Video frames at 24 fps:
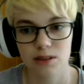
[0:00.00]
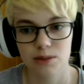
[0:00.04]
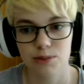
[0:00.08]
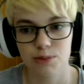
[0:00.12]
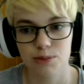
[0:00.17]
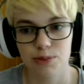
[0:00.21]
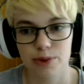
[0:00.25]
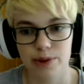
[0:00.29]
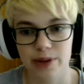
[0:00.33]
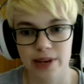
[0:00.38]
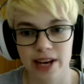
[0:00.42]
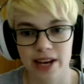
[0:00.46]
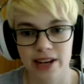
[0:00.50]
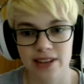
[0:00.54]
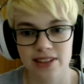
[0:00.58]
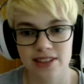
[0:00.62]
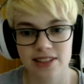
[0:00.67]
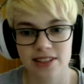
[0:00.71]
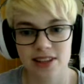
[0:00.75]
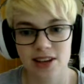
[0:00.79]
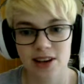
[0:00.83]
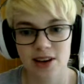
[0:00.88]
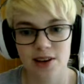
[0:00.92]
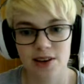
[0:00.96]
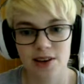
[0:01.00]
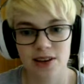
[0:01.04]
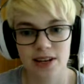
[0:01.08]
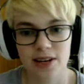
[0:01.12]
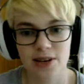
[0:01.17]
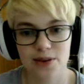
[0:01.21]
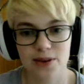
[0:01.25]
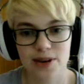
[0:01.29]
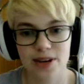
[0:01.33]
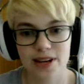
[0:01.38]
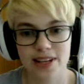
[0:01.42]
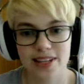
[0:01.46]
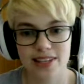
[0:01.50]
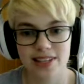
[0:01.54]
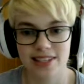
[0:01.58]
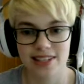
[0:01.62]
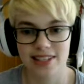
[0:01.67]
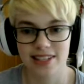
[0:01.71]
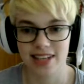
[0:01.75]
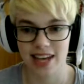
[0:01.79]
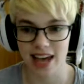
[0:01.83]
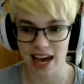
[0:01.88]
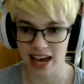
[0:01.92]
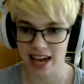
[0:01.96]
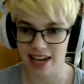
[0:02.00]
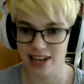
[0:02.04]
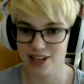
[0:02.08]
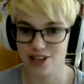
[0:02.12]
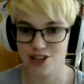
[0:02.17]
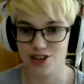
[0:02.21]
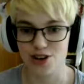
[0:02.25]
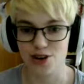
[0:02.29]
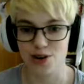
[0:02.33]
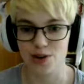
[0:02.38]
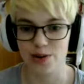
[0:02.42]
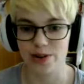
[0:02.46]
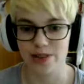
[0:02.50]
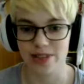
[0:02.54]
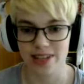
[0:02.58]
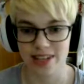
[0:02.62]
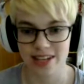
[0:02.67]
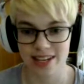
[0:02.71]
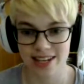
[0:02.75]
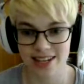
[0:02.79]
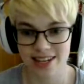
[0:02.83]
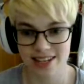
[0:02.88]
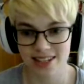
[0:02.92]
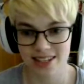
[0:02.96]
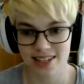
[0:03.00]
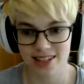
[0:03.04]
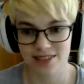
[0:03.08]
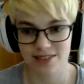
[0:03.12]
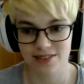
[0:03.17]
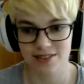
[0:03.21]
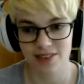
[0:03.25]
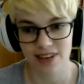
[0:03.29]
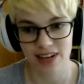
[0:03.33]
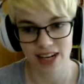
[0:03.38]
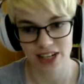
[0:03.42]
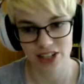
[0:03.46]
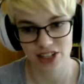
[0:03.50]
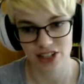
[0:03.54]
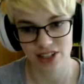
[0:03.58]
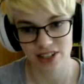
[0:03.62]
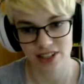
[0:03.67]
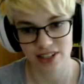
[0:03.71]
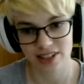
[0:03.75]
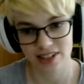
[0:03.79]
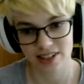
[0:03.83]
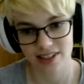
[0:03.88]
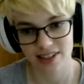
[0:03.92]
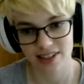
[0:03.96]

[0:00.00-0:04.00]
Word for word: Pronounce the holy word Zgando in the Eastern fashion.